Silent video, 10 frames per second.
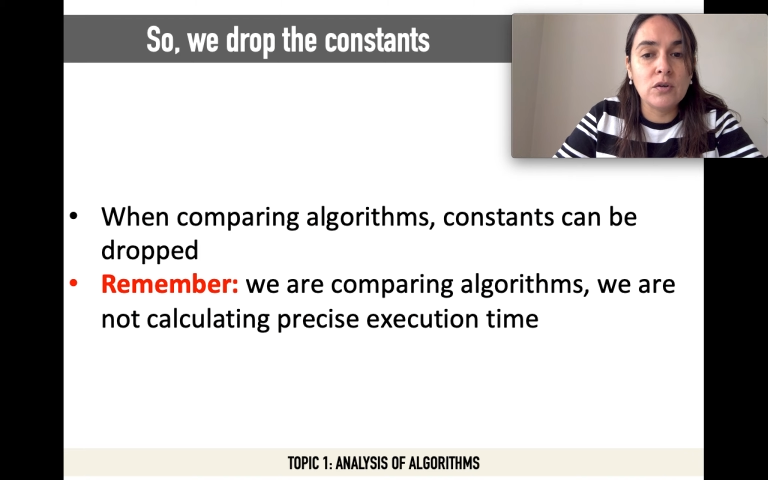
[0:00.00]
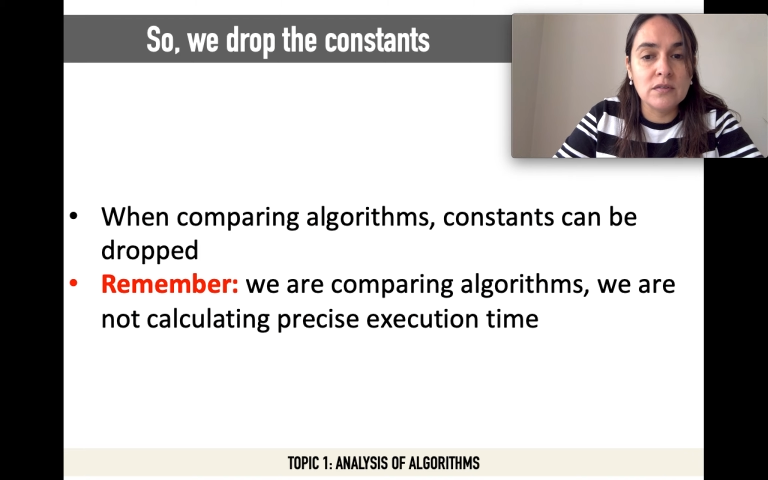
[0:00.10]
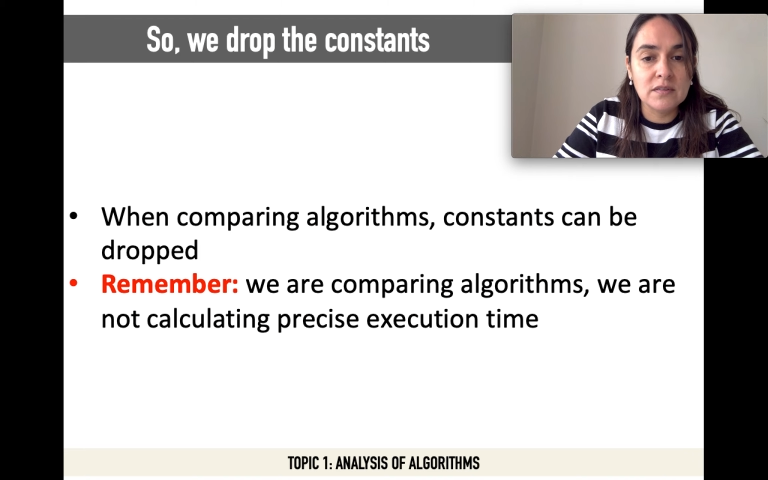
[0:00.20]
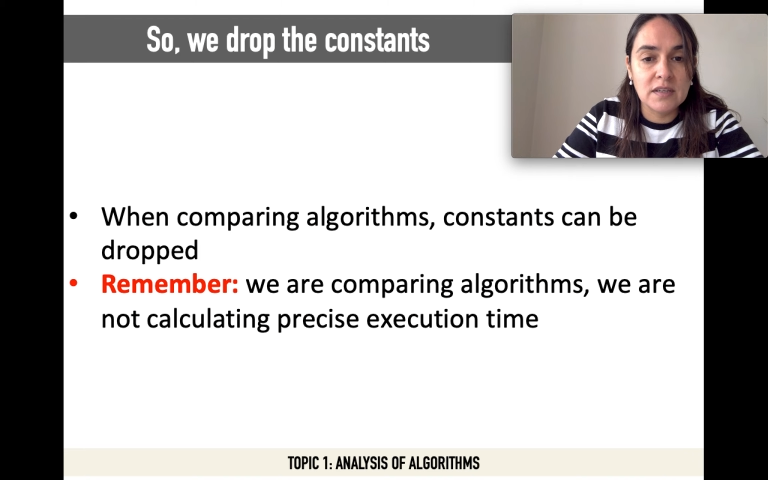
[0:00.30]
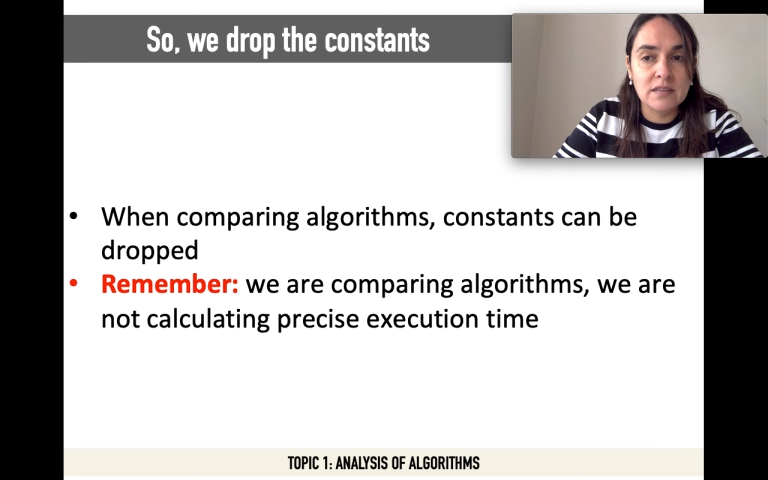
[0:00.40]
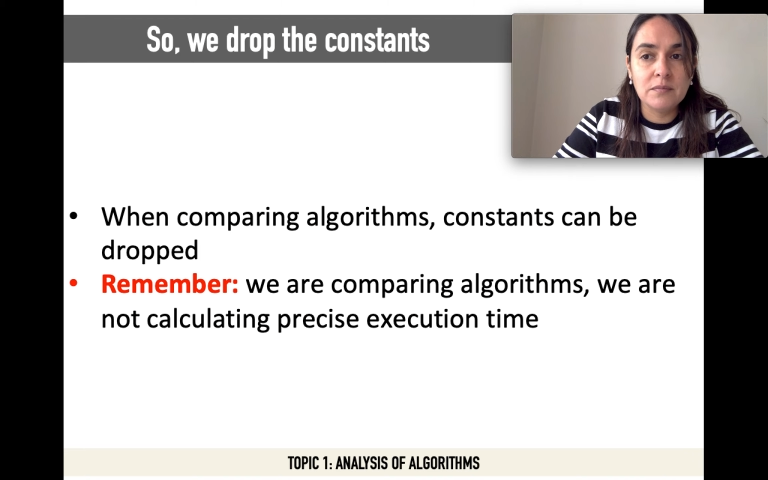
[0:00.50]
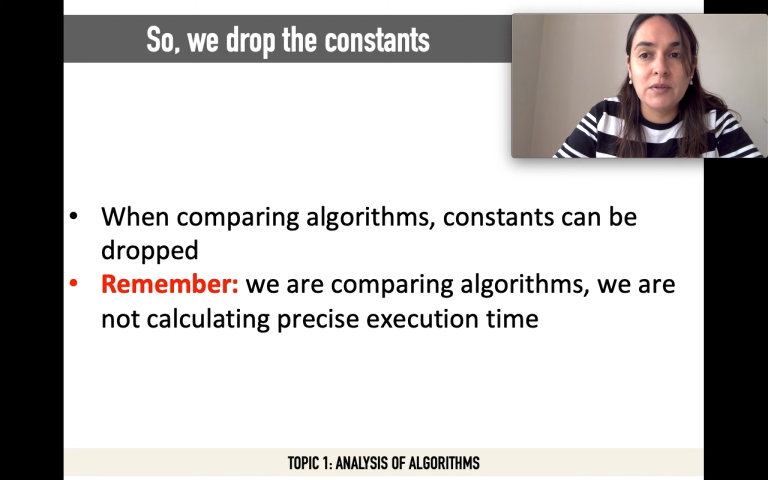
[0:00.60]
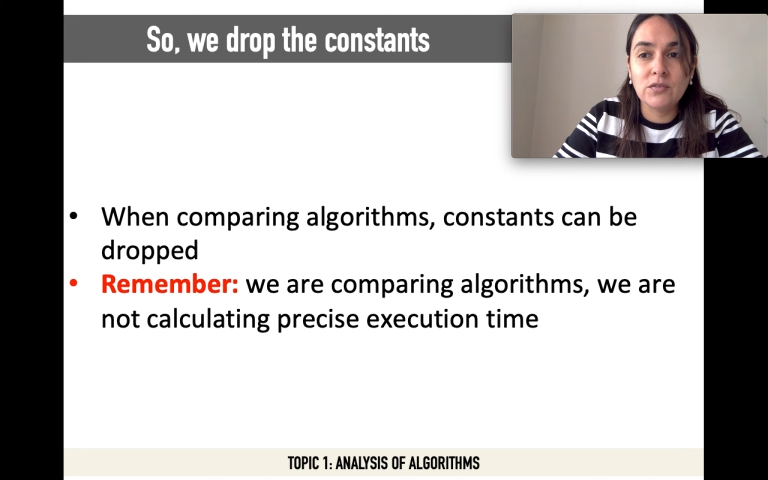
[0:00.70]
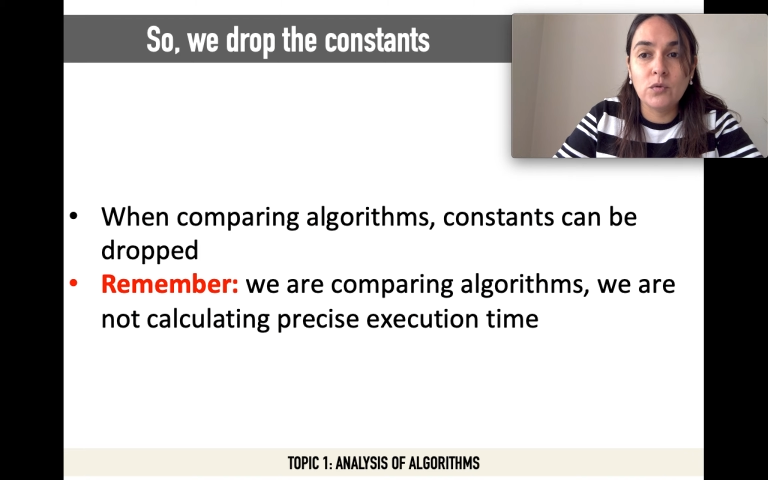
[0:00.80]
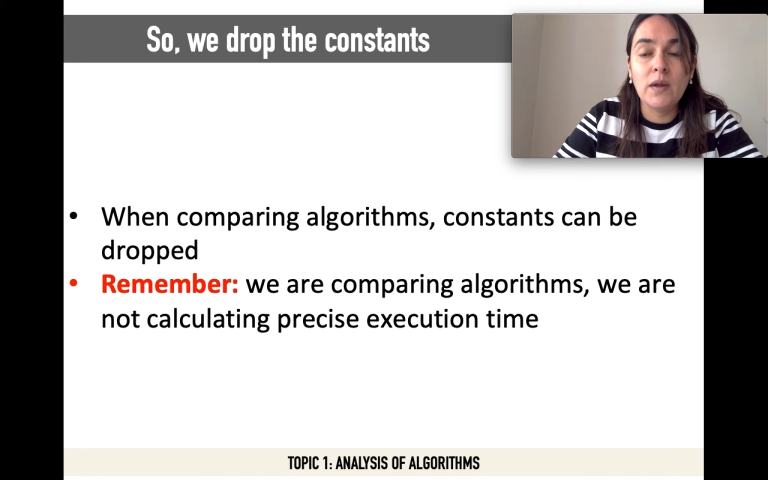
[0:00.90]
constants
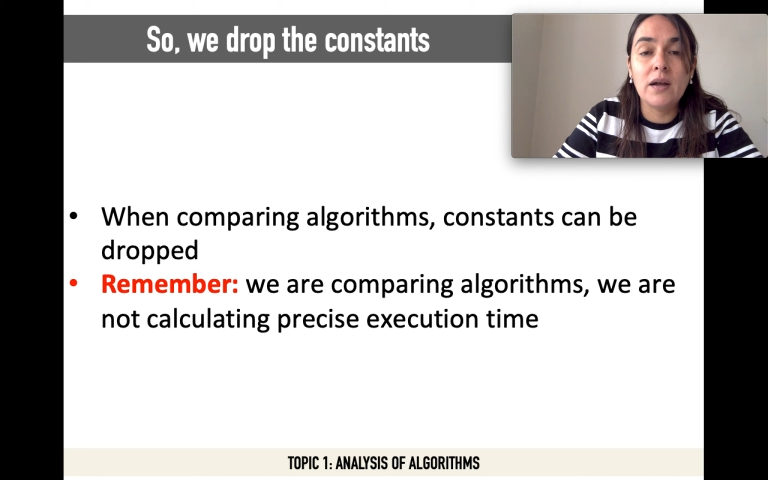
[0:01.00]
because we are